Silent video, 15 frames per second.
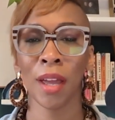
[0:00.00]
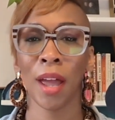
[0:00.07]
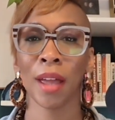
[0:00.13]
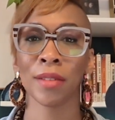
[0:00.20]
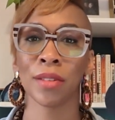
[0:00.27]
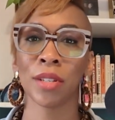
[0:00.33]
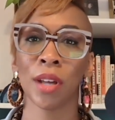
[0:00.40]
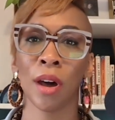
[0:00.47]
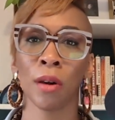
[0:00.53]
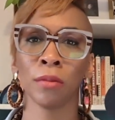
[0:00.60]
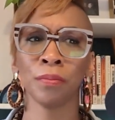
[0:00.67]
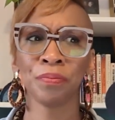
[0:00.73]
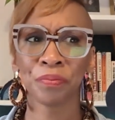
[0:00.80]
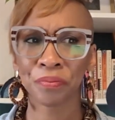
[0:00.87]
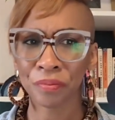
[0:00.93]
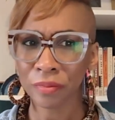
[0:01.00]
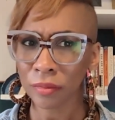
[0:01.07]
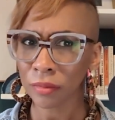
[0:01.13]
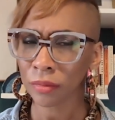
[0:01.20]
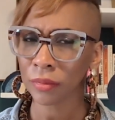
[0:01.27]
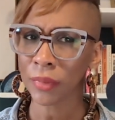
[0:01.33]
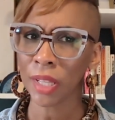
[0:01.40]
And so
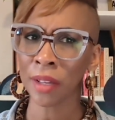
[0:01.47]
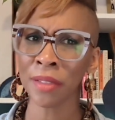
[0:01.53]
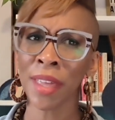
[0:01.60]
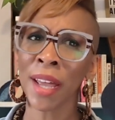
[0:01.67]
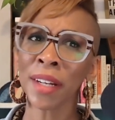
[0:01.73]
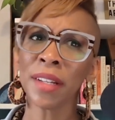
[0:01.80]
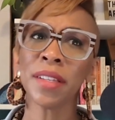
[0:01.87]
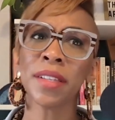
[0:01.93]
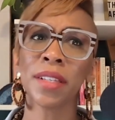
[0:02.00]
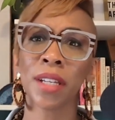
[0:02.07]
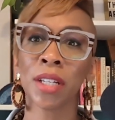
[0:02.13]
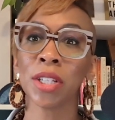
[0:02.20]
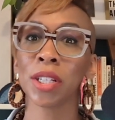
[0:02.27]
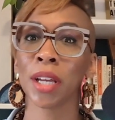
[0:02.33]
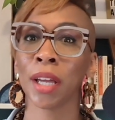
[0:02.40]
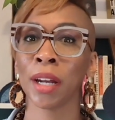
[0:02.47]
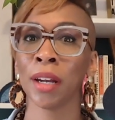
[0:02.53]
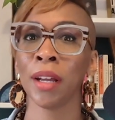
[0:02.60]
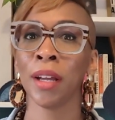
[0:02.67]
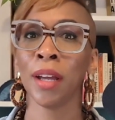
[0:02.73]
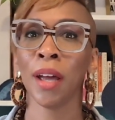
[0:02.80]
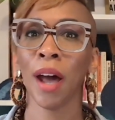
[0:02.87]
that
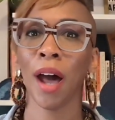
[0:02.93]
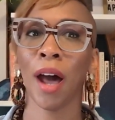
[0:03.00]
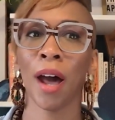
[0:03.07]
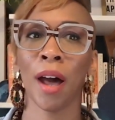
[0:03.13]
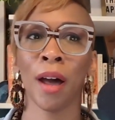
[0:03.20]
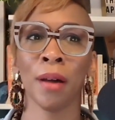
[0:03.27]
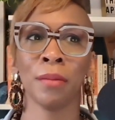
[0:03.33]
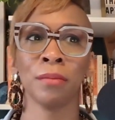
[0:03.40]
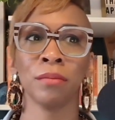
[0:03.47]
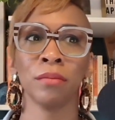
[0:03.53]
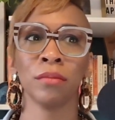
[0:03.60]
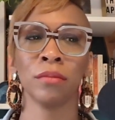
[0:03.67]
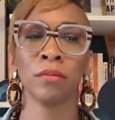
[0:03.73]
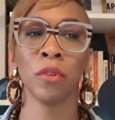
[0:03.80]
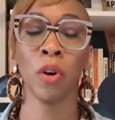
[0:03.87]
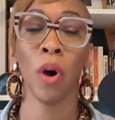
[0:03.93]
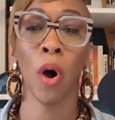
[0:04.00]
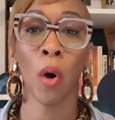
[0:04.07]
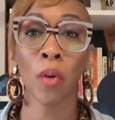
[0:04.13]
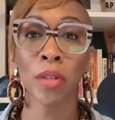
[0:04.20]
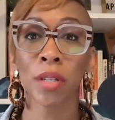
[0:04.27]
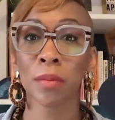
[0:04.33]
decision will
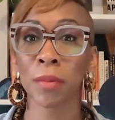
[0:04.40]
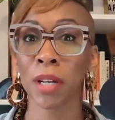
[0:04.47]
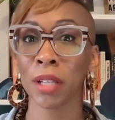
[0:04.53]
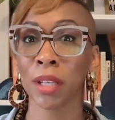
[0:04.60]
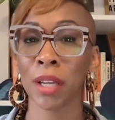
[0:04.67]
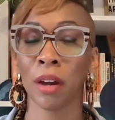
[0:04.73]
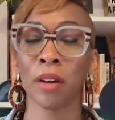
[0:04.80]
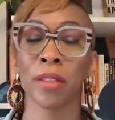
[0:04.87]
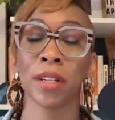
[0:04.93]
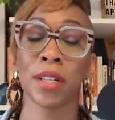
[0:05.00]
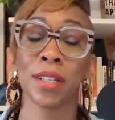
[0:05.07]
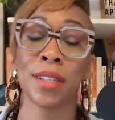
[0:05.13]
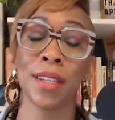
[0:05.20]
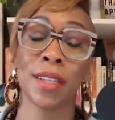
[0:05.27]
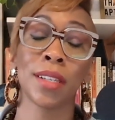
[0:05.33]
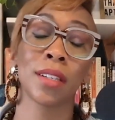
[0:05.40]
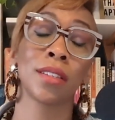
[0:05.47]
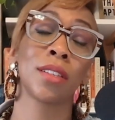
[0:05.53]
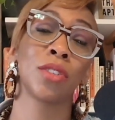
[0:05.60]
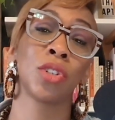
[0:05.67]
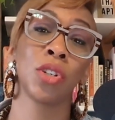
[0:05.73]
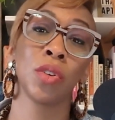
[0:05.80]
ultimately, or the decision
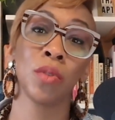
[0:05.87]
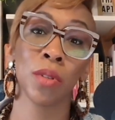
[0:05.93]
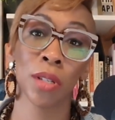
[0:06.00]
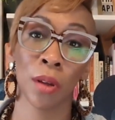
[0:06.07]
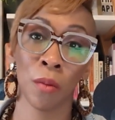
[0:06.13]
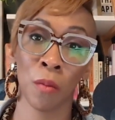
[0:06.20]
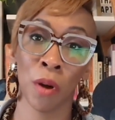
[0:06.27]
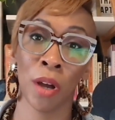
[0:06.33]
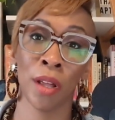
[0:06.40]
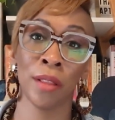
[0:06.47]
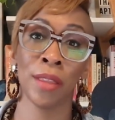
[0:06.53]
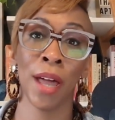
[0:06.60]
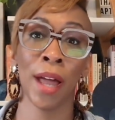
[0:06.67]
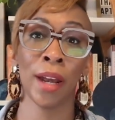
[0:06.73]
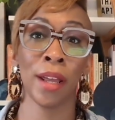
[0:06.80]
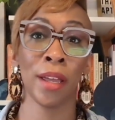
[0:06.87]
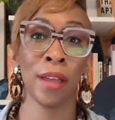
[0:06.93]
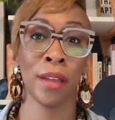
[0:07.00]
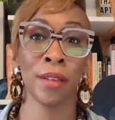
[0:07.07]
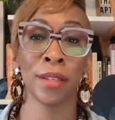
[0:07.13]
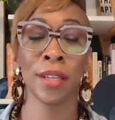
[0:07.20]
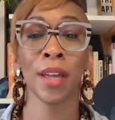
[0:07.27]
to choose someone that
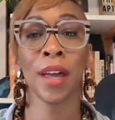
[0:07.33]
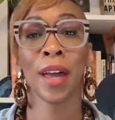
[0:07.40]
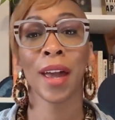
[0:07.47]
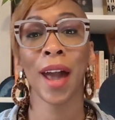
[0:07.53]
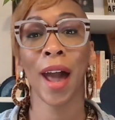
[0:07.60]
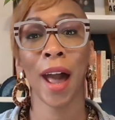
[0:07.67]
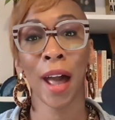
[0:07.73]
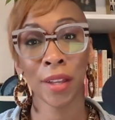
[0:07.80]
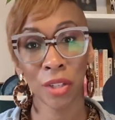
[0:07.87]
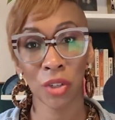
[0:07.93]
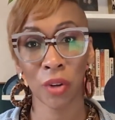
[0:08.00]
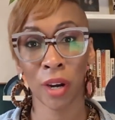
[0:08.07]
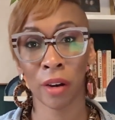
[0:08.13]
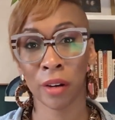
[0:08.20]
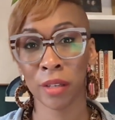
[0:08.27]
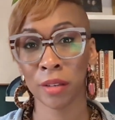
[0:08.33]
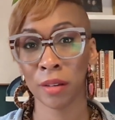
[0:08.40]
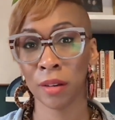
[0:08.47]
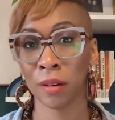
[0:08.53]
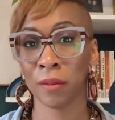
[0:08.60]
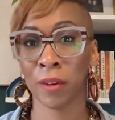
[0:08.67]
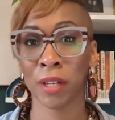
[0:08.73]
is contrary to
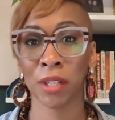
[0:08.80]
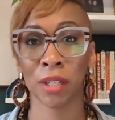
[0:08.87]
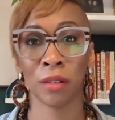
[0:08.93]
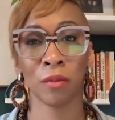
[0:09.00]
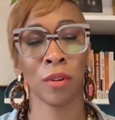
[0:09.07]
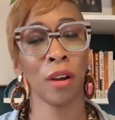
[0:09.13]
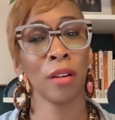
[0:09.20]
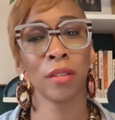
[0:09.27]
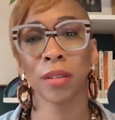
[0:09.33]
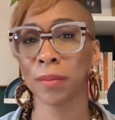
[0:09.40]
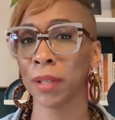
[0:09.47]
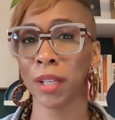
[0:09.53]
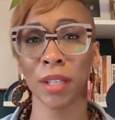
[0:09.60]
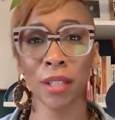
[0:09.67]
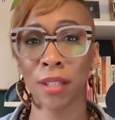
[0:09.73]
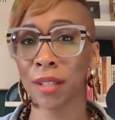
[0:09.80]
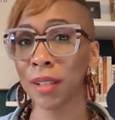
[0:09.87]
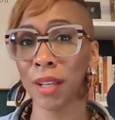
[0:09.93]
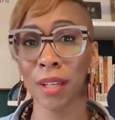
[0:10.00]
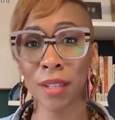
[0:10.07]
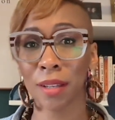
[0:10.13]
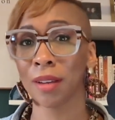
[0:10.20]
your vision will ultimately just
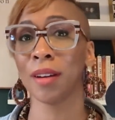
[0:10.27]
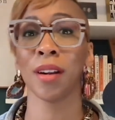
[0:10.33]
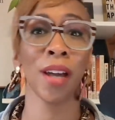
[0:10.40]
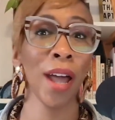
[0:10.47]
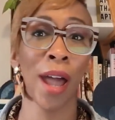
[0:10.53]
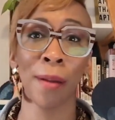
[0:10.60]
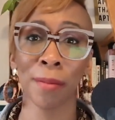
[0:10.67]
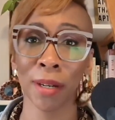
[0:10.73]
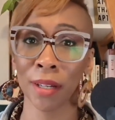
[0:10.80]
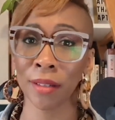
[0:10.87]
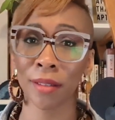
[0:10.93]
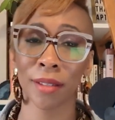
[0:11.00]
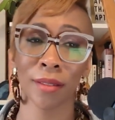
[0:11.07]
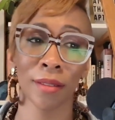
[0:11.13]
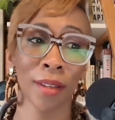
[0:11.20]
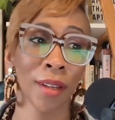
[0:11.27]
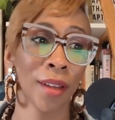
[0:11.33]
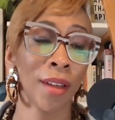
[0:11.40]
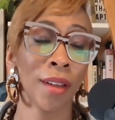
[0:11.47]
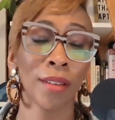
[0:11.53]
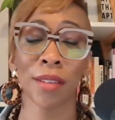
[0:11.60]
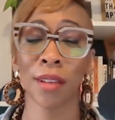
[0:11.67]
lead to your unhappiness.
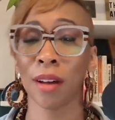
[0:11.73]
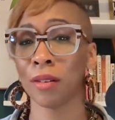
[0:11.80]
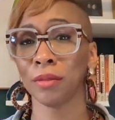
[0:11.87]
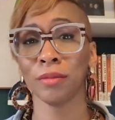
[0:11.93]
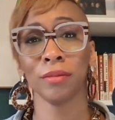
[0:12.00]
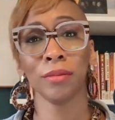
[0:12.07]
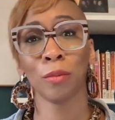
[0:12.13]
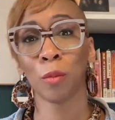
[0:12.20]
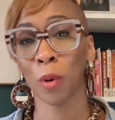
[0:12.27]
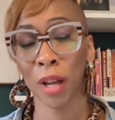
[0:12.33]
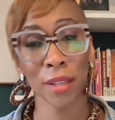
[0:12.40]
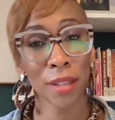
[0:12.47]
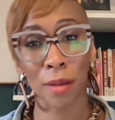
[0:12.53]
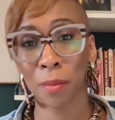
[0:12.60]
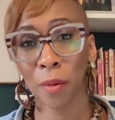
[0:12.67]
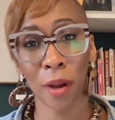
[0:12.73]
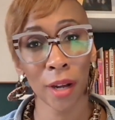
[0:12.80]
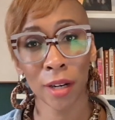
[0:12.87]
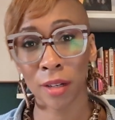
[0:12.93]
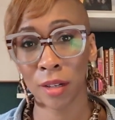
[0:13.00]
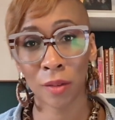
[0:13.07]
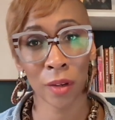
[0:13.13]
So what's the
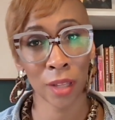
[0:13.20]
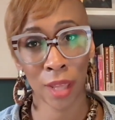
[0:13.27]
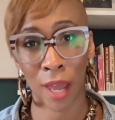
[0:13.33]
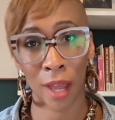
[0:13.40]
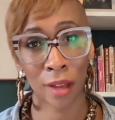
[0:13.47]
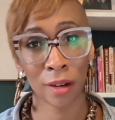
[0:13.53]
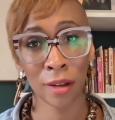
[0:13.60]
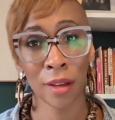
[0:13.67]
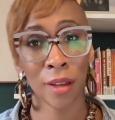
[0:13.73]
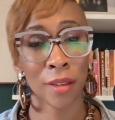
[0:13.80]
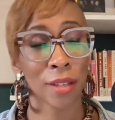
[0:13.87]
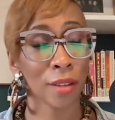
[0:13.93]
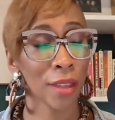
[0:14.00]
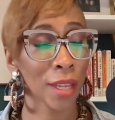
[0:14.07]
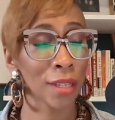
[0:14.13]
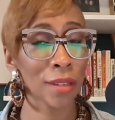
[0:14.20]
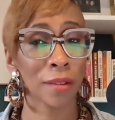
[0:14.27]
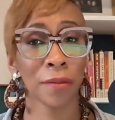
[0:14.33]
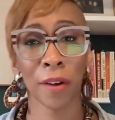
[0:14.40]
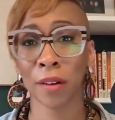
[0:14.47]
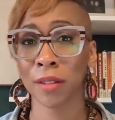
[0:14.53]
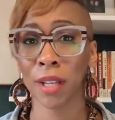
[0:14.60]
point in doing that? So that's
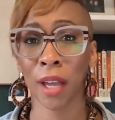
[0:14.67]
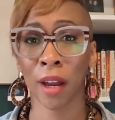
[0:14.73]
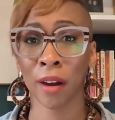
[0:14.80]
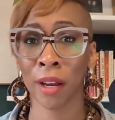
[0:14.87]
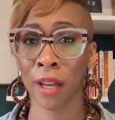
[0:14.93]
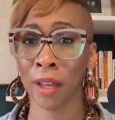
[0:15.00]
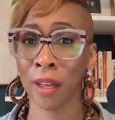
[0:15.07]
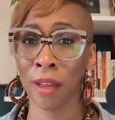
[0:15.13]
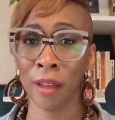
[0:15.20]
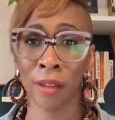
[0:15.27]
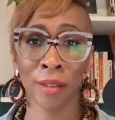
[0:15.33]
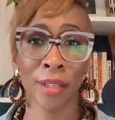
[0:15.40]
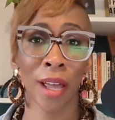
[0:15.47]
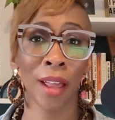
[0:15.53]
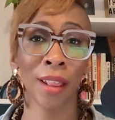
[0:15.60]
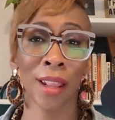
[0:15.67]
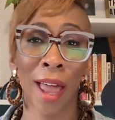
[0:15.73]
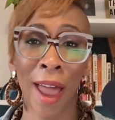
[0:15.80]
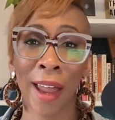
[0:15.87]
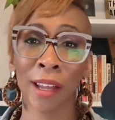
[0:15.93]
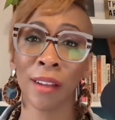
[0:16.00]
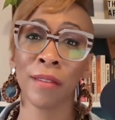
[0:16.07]
the first area, is a
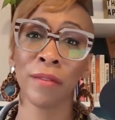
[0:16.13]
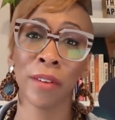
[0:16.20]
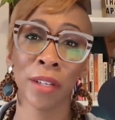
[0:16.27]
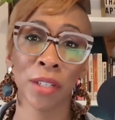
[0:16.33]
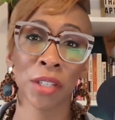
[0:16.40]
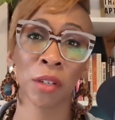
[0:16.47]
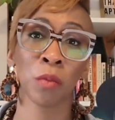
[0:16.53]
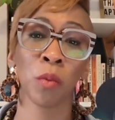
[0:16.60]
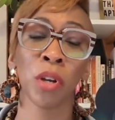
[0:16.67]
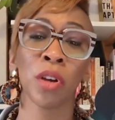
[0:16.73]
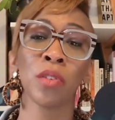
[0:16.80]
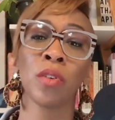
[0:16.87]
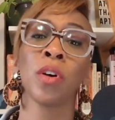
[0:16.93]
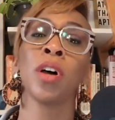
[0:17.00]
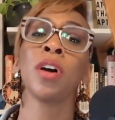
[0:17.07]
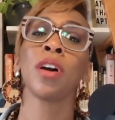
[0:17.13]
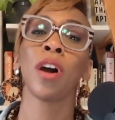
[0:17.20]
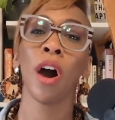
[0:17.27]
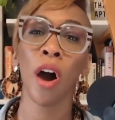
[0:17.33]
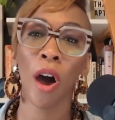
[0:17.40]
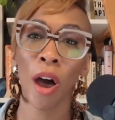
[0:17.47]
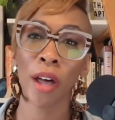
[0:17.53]
lack of vision will
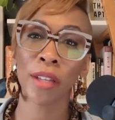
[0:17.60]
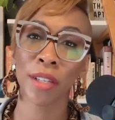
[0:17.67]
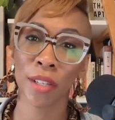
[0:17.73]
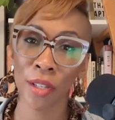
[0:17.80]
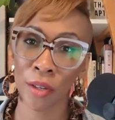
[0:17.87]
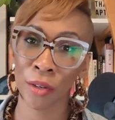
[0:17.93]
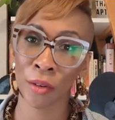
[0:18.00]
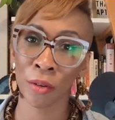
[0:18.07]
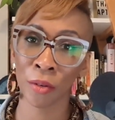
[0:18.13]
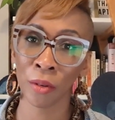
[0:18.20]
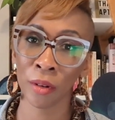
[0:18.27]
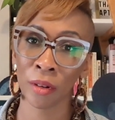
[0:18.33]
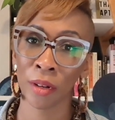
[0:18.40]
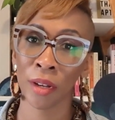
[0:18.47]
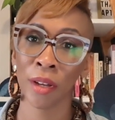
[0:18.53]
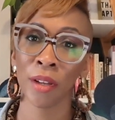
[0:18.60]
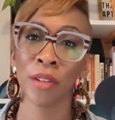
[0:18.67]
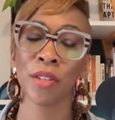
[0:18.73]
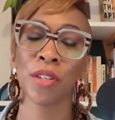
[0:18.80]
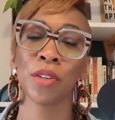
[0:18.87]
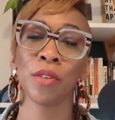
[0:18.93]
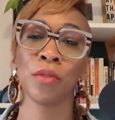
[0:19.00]
cause you
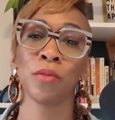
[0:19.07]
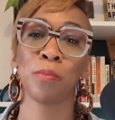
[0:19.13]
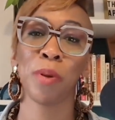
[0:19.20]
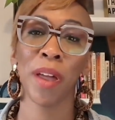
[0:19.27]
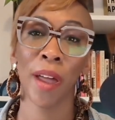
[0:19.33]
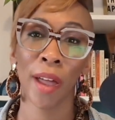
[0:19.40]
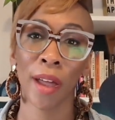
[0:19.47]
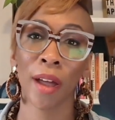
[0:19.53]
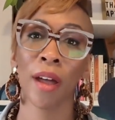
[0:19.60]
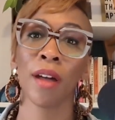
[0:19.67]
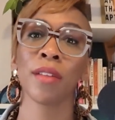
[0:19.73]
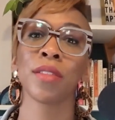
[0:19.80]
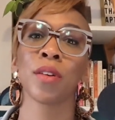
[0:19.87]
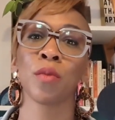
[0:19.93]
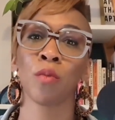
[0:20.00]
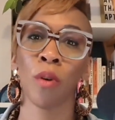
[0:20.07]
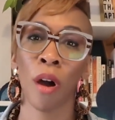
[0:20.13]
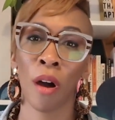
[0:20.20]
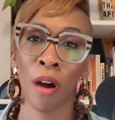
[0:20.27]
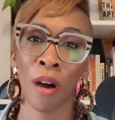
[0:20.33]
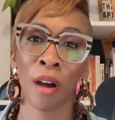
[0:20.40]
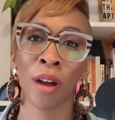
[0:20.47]
to pick the
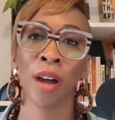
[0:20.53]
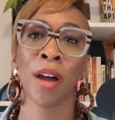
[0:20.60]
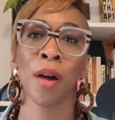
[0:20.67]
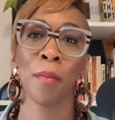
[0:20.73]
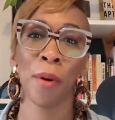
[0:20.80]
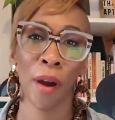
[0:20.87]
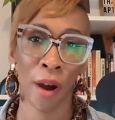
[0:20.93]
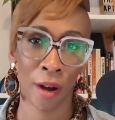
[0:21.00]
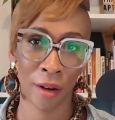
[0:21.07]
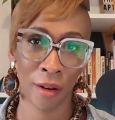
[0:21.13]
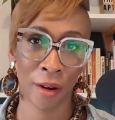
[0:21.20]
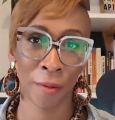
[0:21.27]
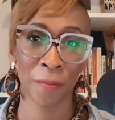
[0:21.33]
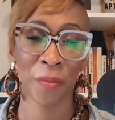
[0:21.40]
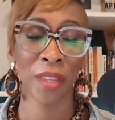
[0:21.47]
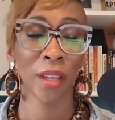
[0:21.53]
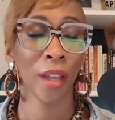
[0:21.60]
wrong partner.